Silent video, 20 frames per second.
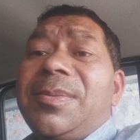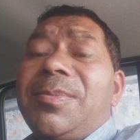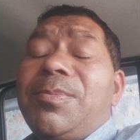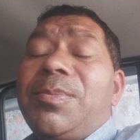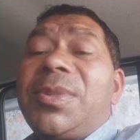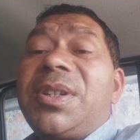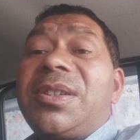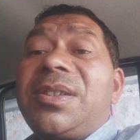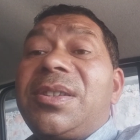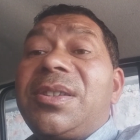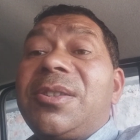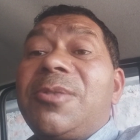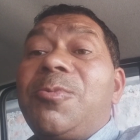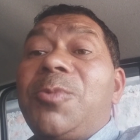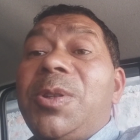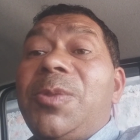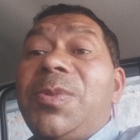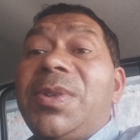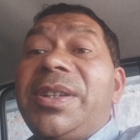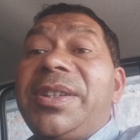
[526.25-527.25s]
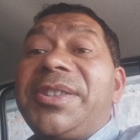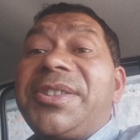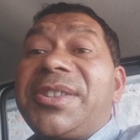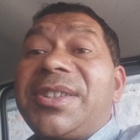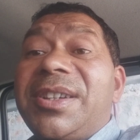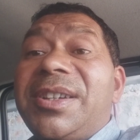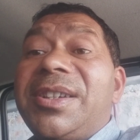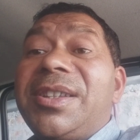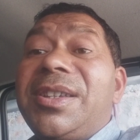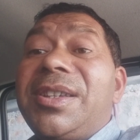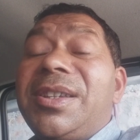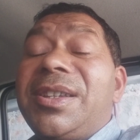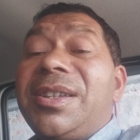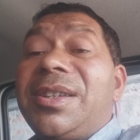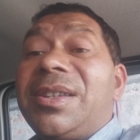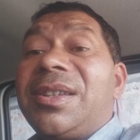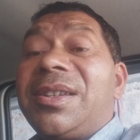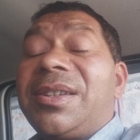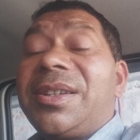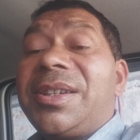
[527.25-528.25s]
but we will study
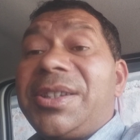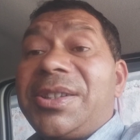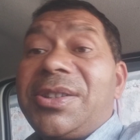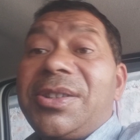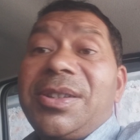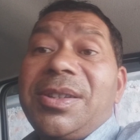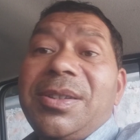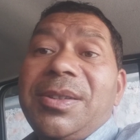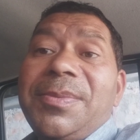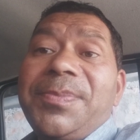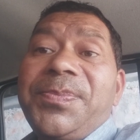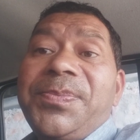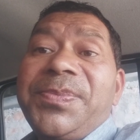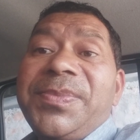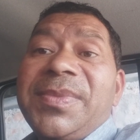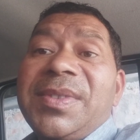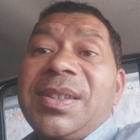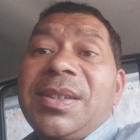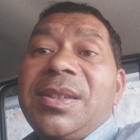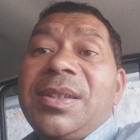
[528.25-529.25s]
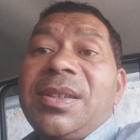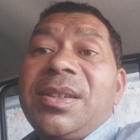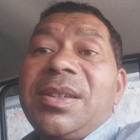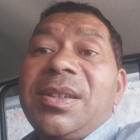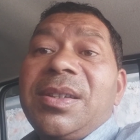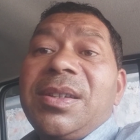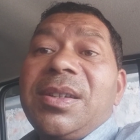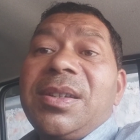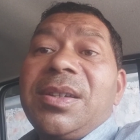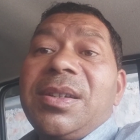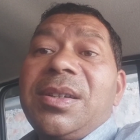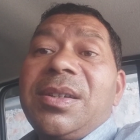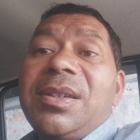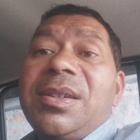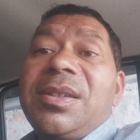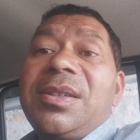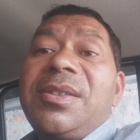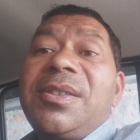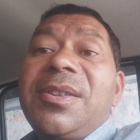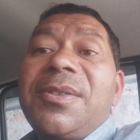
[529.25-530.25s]
it
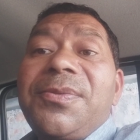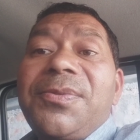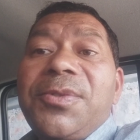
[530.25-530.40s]
in the